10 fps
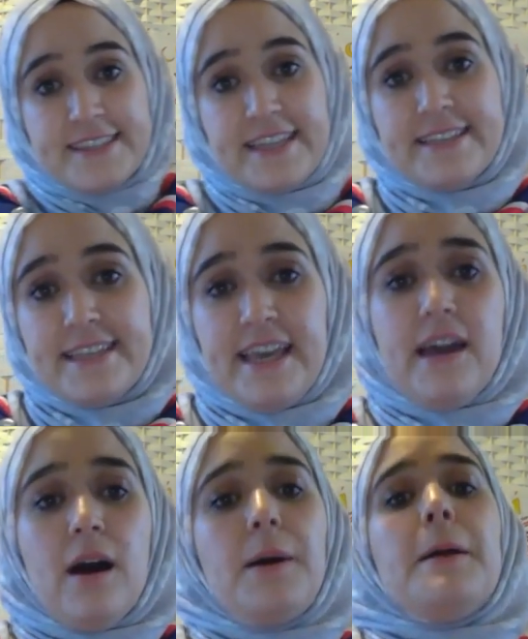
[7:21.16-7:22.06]
slits
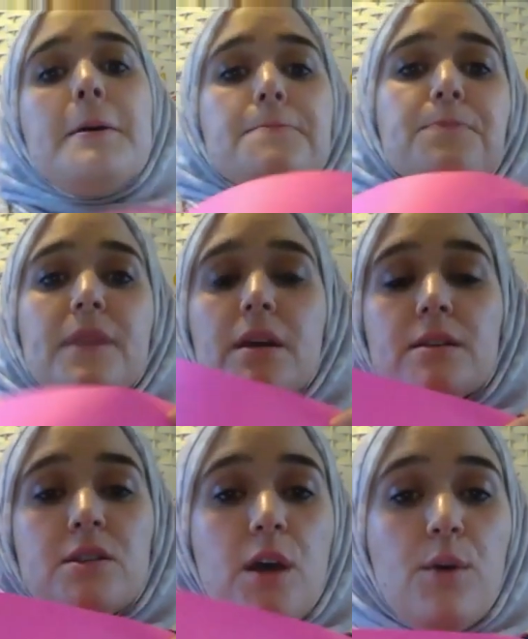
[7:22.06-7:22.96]
here.
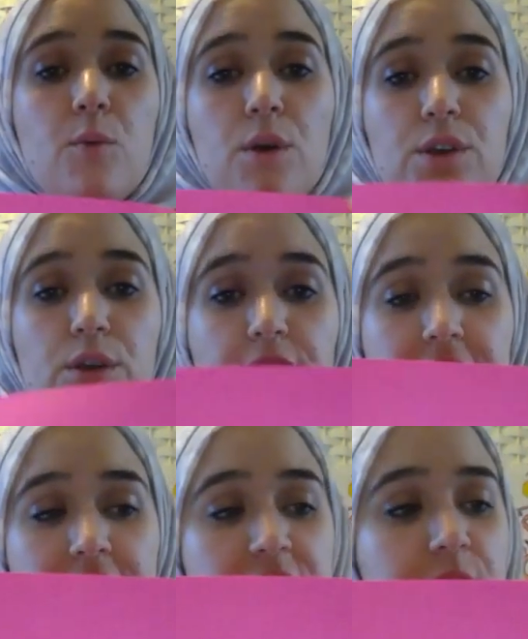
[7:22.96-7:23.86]
So what you
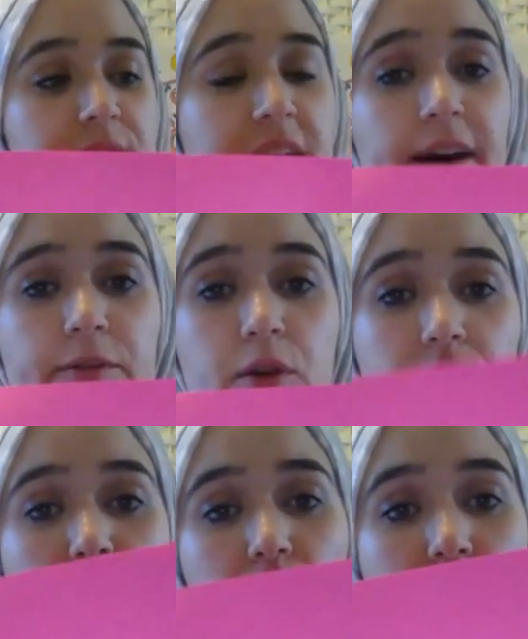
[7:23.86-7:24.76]
need to do is have
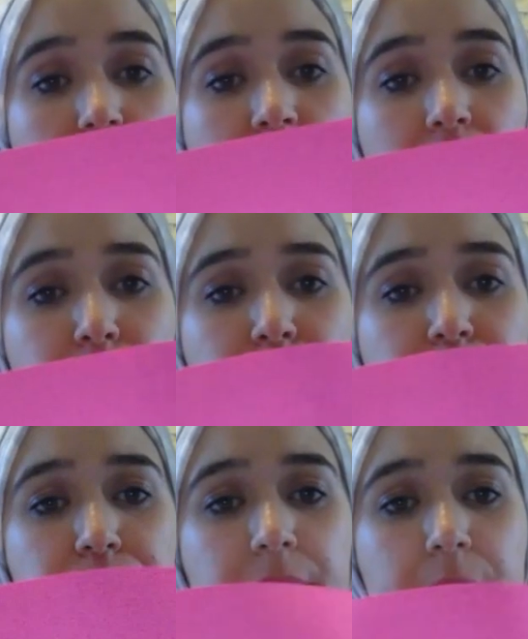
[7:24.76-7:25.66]
your
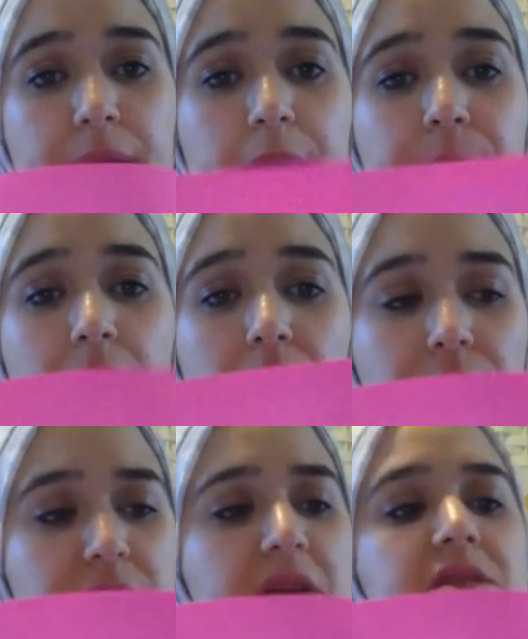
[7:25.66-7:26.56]
paper
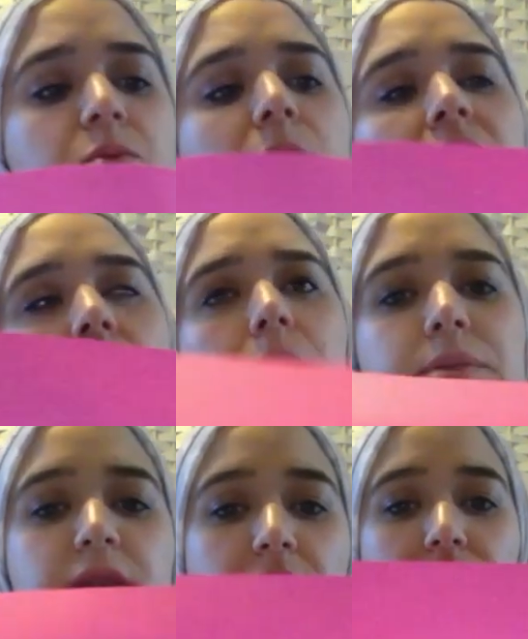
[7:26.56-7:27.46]
this way up
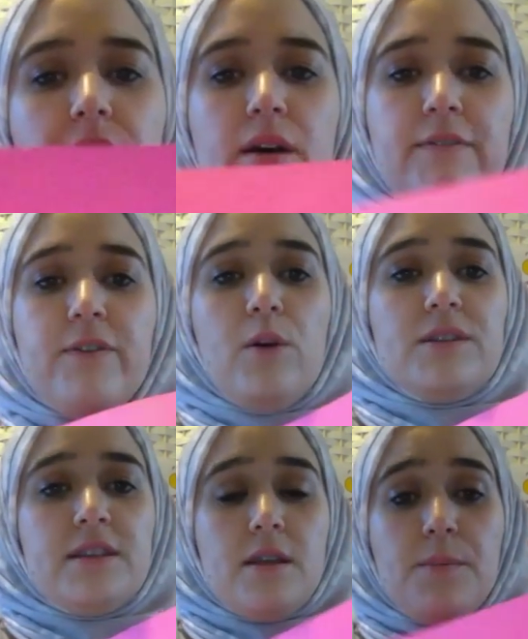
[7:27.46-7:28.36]
so that the fold
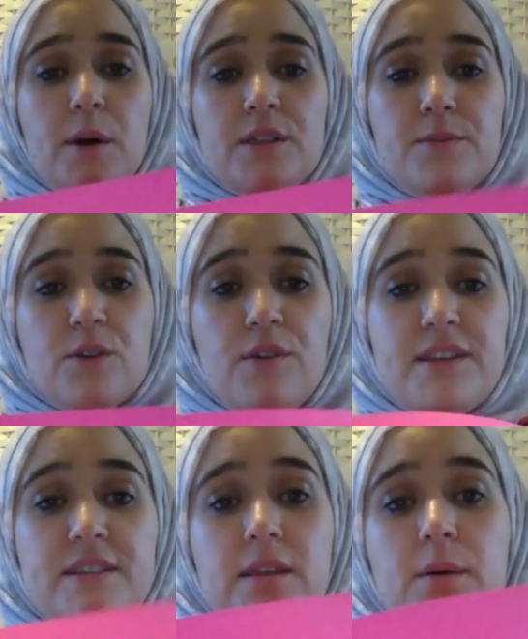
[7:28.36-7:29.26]
is at the bottom, the
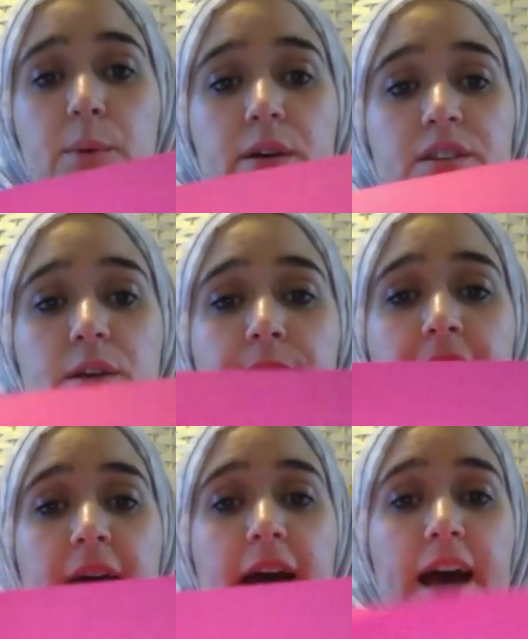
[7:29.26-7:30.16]
crease is at the bottom,
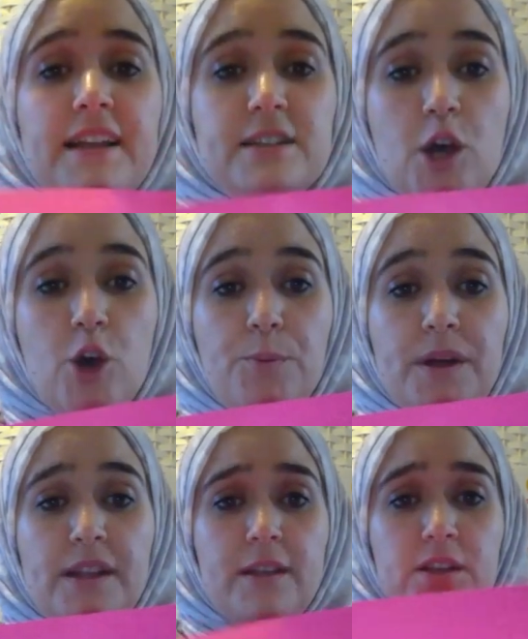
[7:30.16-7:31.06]
and it's
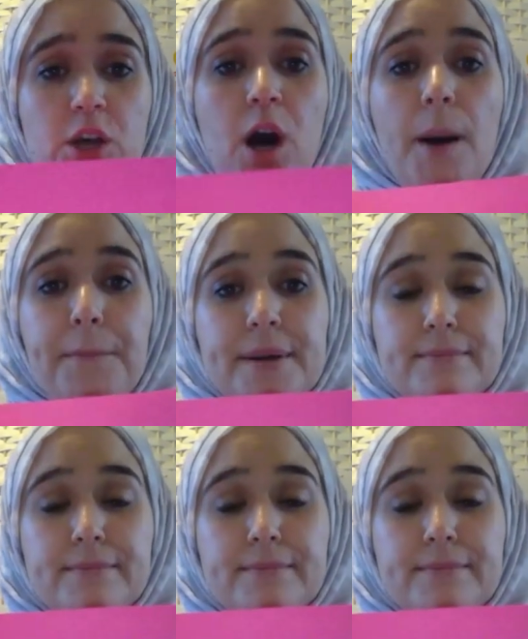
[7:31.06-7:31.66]
open at the top.